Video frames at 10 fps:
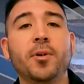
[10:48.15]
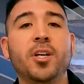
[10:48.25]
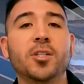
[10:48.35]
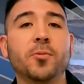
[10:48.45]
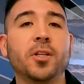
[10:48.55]

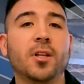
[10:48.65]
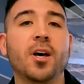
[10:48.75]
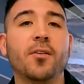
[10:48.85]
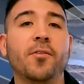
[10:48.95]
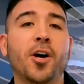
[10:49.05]
because we
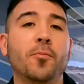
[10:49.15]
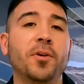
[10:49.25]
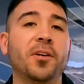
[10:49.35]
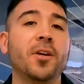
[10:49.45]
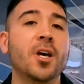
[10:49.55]
love
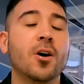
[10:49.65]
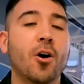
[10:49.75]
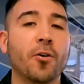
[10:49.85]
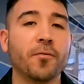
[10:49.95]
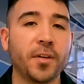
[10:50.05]
helping
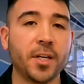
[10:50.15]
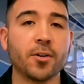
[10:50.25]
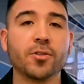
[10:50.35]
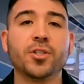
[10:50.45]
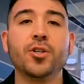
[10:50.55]

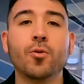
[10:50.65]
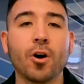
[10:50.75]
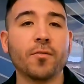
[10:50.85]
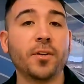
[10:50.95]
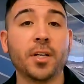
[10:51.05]
RVers, new
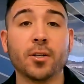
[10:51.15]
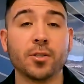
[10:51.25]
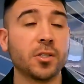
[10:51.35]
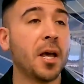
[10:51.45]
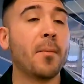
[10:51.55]

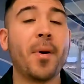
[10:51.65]
RVers,